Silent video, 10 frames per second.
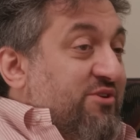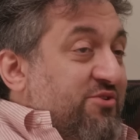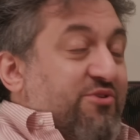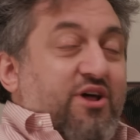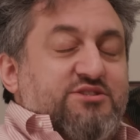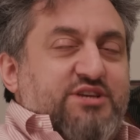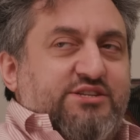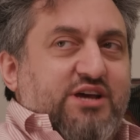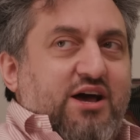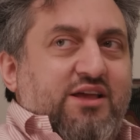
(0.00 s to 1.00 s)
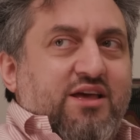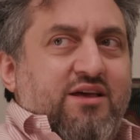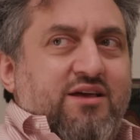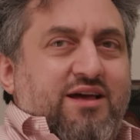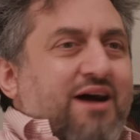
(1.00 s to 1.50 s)
do it on TikTok,
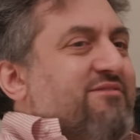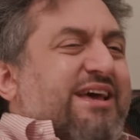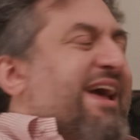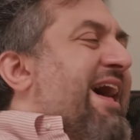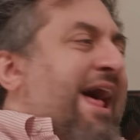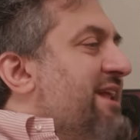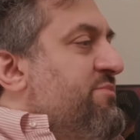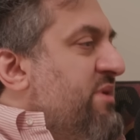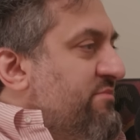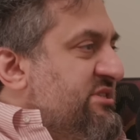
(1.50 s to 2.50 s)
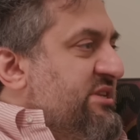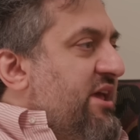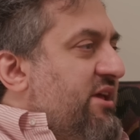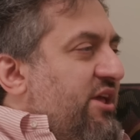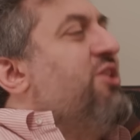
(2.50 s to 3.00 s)
I was like, I had to be a
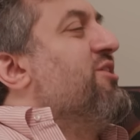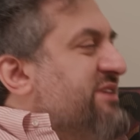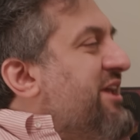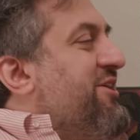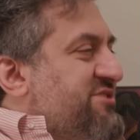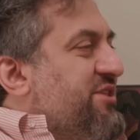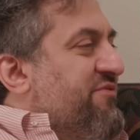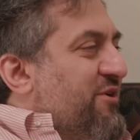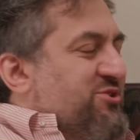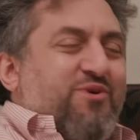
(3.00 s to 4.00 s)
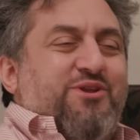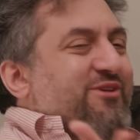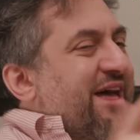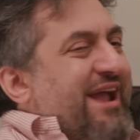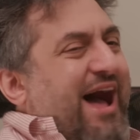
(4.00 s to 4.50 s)
mistake. You know, it's like you see the yeah. first one, and you're
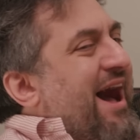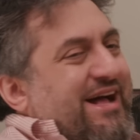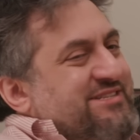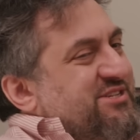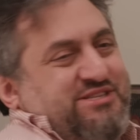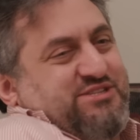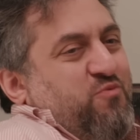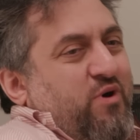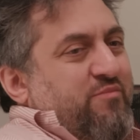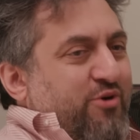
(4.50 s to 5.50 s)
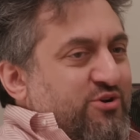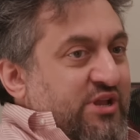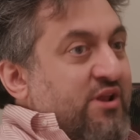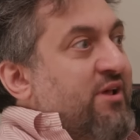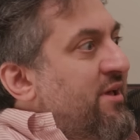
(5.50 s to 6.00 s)
like, ah, it's just this one
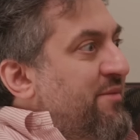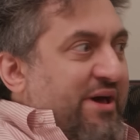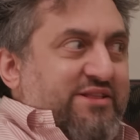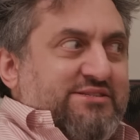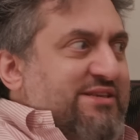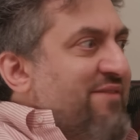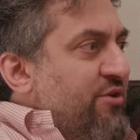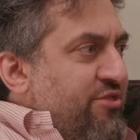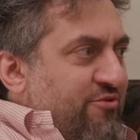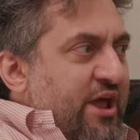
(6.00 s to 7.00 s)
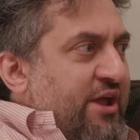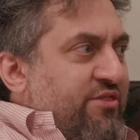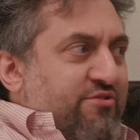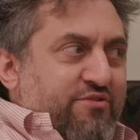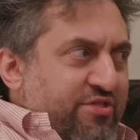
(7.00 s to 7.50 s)
person. By the seventh or
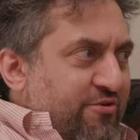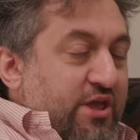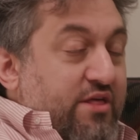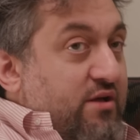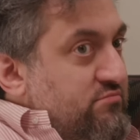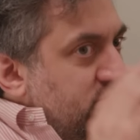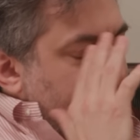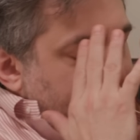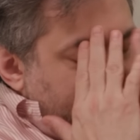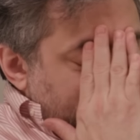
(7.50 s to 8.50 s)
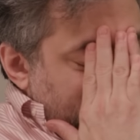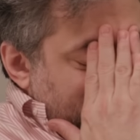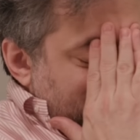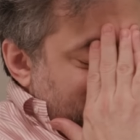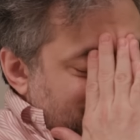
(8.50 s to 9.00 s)
ninth or thirtieth, wow.
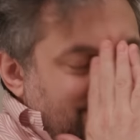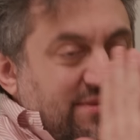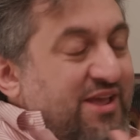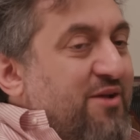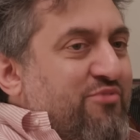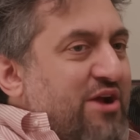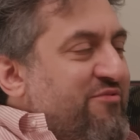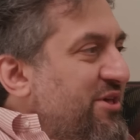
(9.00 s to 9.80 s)
Pray for the